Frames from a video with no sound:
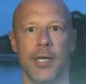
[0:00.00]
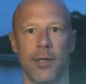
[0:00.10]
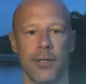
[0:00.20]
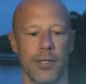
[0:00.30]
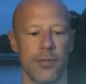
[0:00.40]

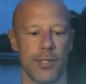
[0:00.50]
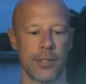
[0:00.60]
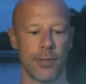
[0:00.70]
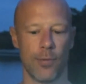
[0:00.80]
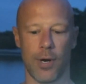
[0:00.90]
and use
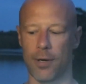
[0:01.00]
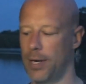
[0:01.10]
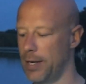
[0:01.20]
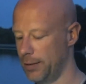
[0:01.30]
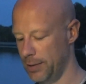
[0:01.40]
it to walk
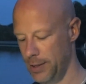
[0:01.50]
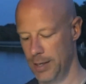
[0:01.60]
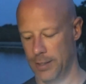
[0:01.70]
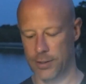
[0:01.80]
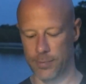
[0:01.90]
around,
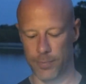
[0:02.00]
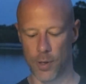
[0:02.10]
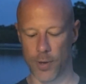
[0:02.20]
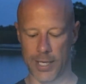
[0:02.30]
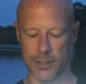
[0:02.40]

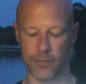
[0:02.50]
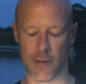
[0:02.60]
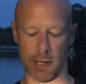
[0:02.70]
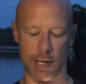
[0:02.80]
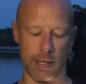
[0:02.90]
go
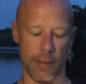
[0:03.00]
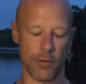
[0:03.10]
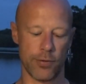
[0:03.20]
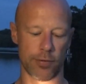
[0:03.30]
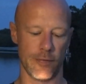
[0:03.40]
hands-free,
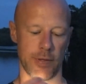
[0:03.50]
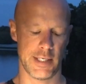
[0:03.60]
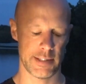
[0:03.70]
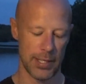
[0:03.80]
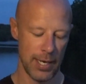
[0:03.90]
those sorts of
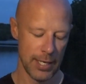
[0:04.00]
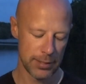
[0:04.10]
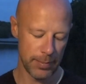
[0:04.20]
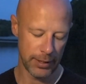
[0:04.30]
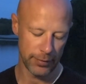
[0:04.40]
things.
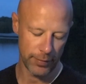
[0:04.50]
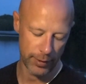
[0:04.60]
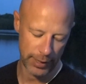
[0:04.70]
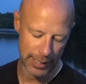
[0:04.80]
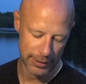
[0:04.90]
Speaking of
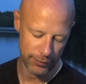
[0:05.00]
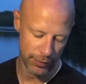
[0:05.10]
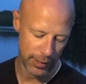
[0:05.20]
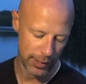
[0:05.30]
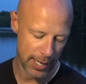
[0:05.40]
going
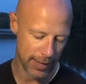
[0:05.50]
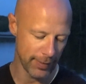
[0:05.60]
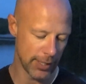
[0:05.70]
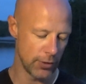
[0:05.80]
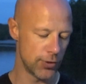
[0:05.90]
hands-free, they have
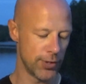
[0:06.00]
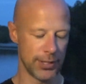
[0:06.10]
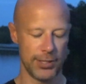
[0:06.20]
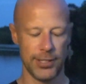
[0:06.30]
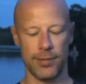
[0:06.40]
an
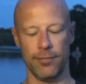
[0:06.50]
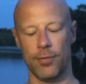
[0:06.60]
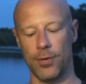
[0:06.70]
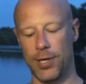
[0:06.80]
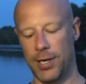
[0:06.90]
interesting system
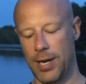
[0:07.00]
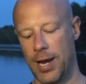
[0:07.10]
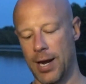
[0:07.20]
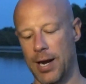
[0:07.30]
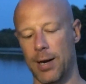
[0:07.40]
for it,
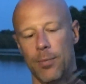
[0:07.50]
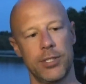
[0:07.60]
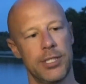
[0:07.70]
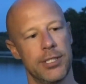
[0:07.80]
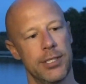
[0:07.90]

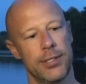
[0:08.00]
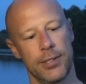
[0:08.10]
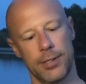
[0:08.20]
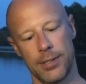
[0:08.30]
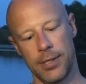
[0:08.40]
which is this
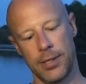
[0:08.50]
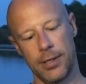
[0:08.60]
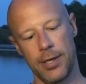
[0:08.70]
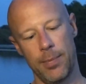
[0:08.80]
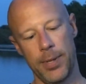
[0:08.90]
little
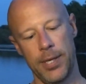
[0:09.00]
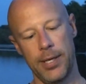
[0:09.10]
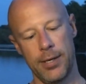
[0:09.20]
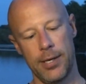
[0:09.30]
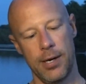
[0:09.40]
clip
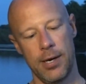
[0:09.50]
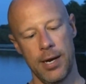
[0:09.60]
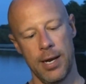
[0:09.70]
here,